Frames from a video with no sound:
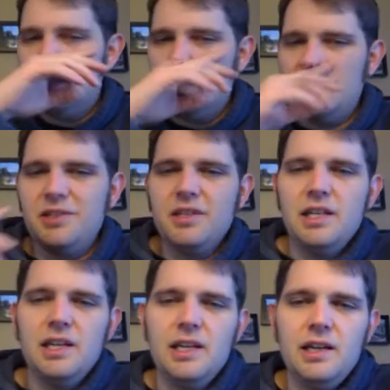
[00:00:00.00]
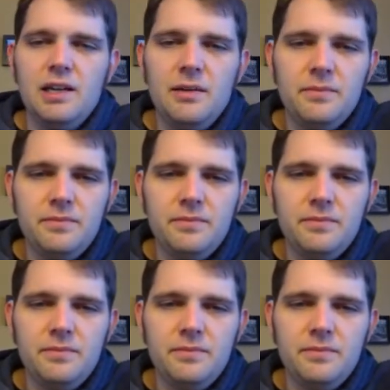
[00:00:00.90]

I should need a